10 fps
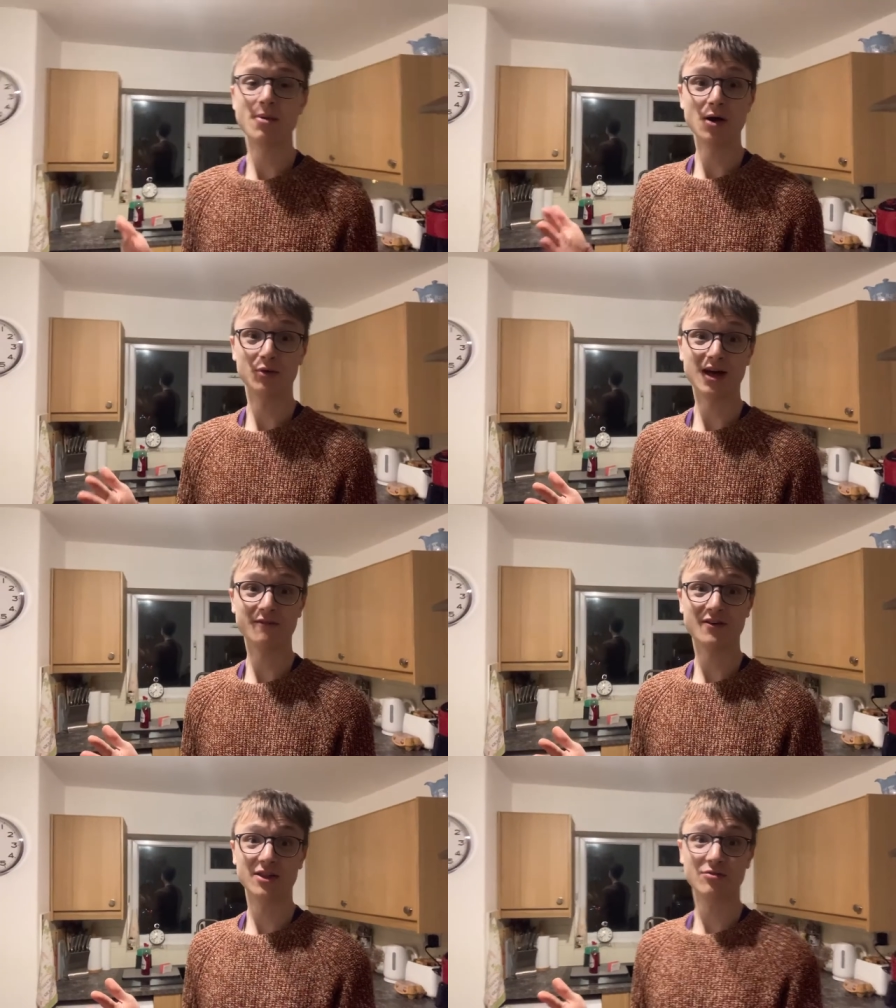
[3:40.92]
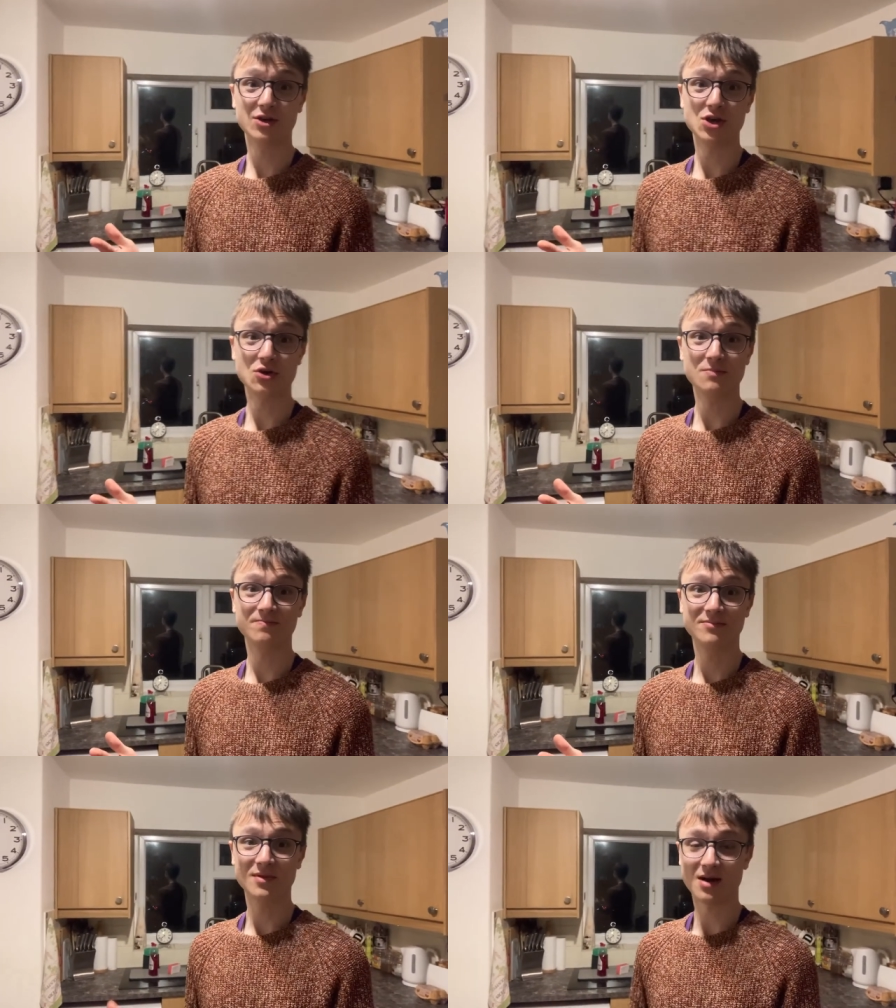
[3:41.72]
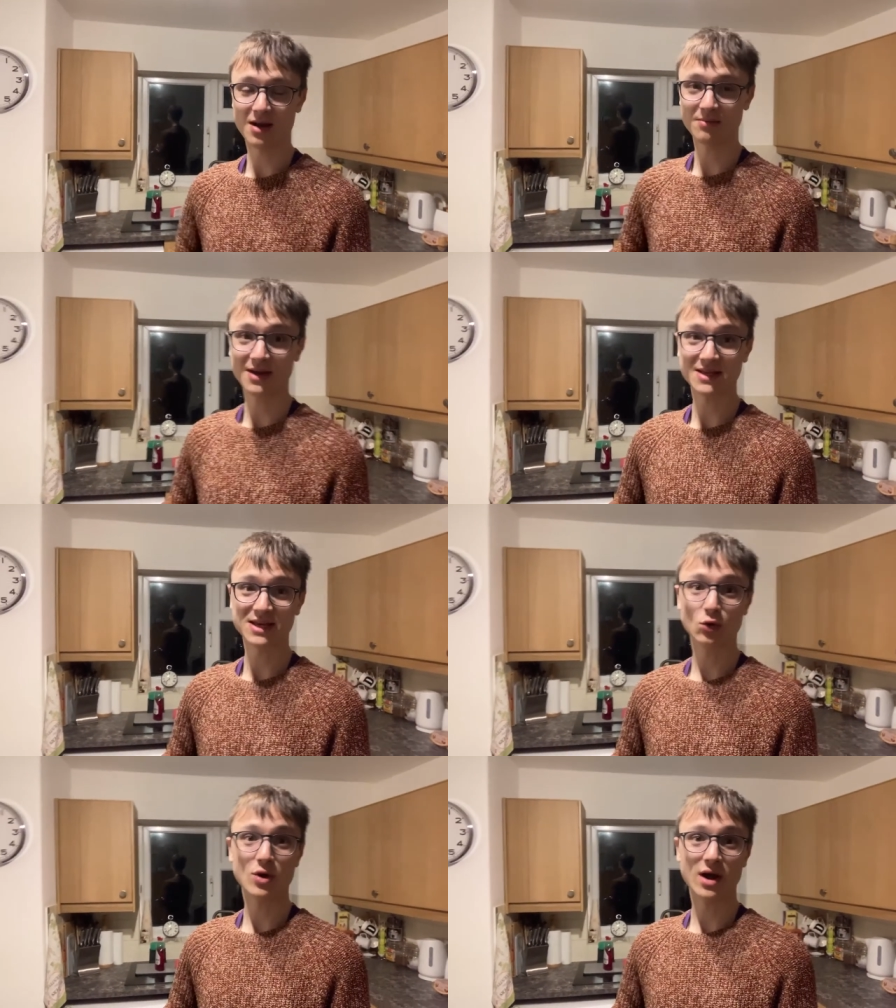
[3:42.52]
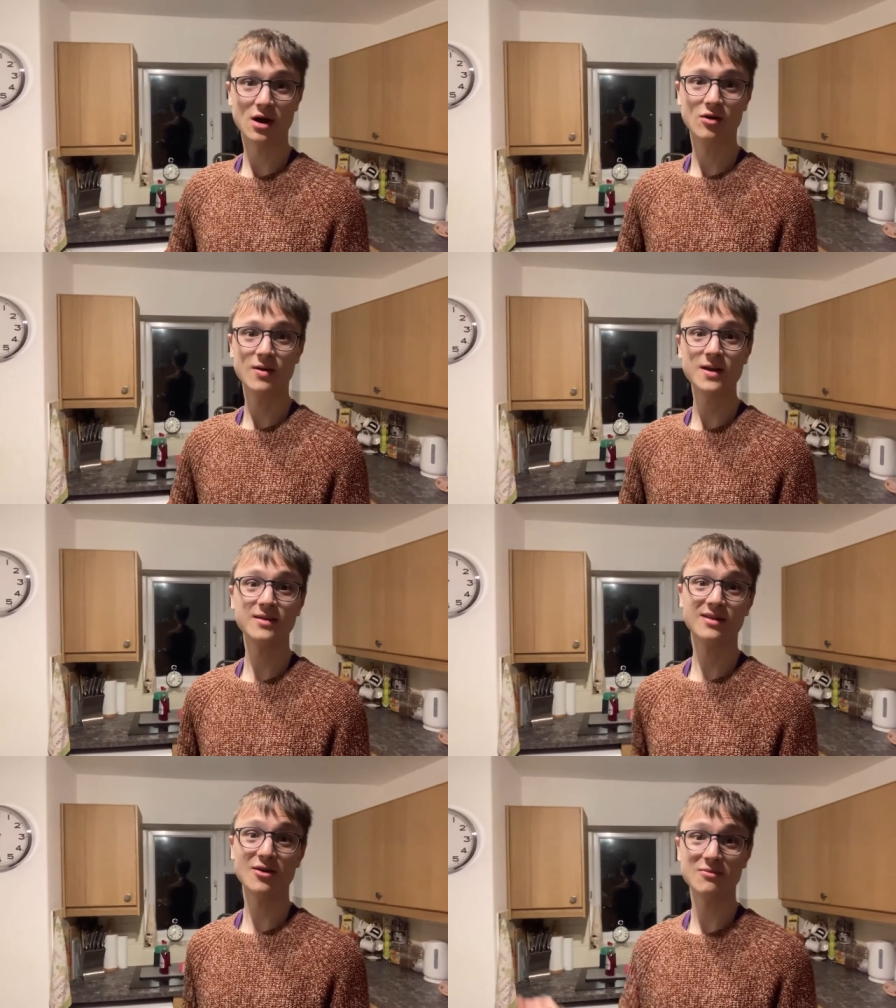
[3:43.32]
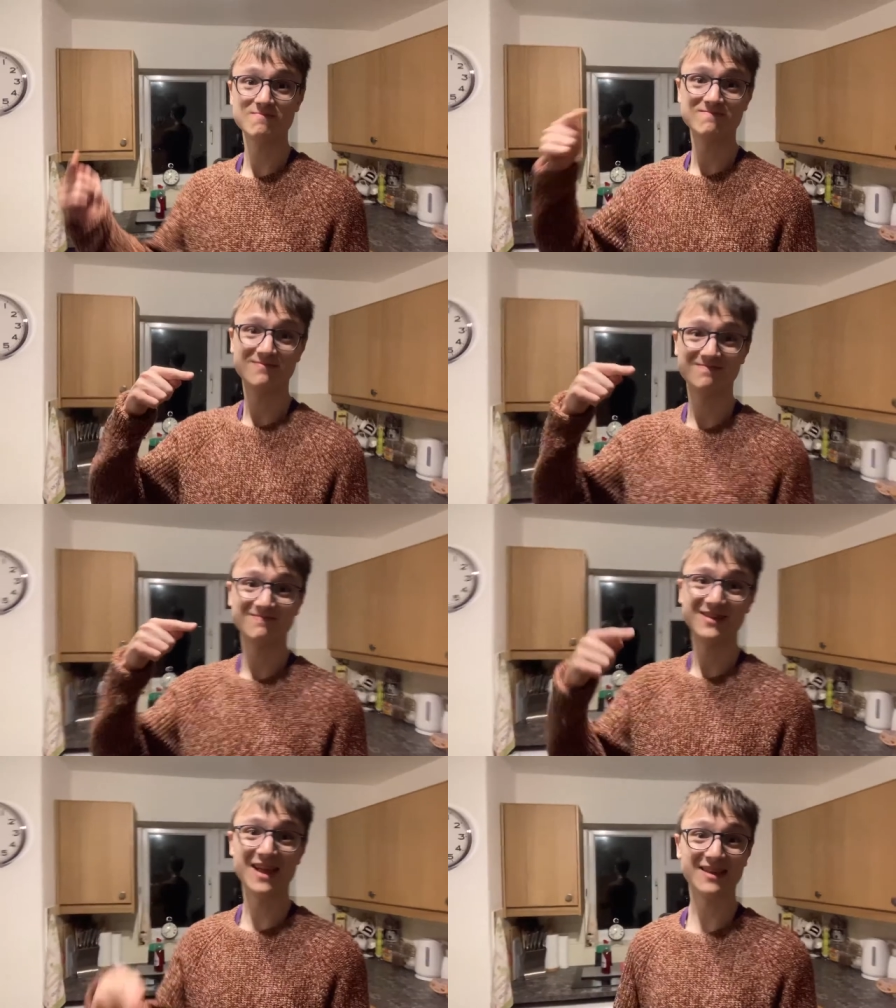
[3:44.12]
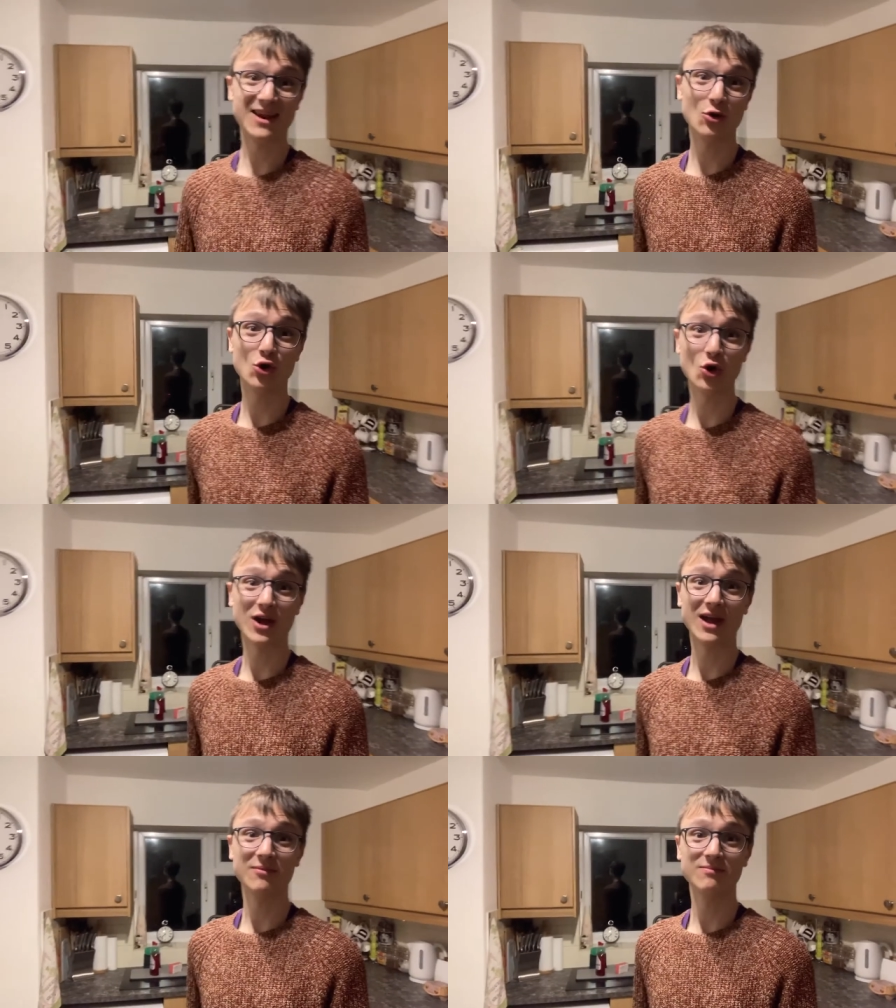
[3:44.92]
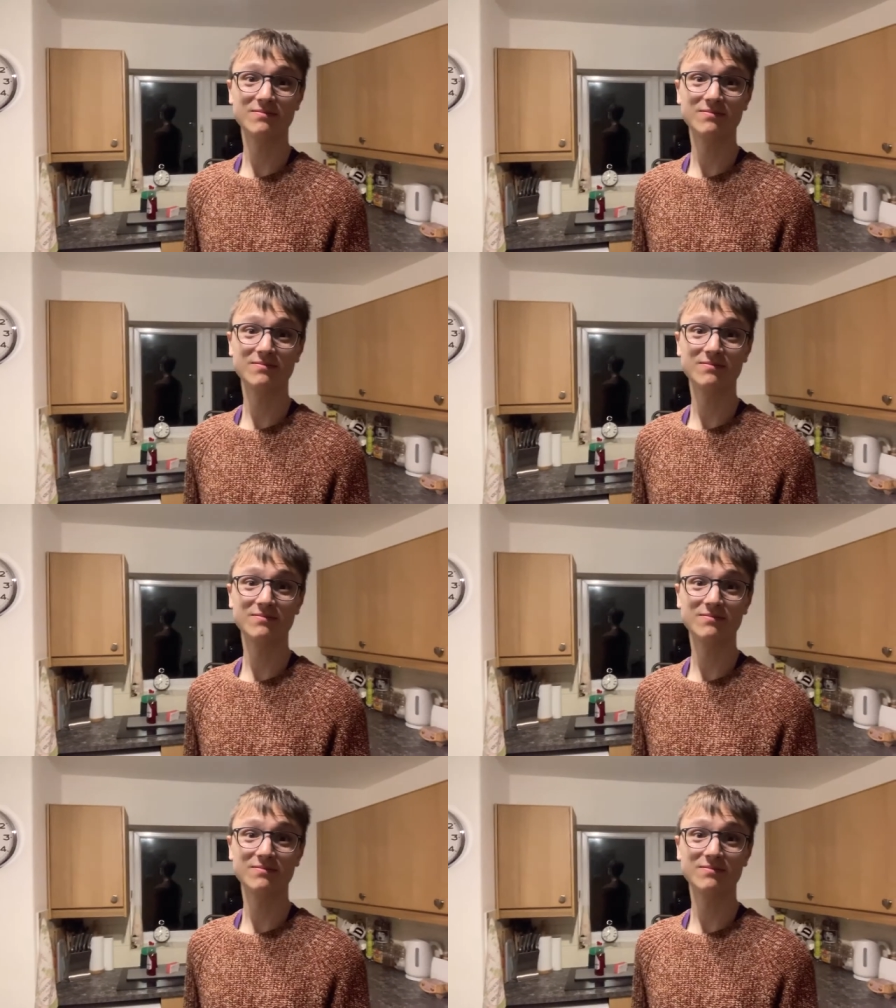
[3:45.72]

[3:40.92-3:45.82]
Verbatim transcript: but without further ado i'm getting quite hungry so let's get on cooking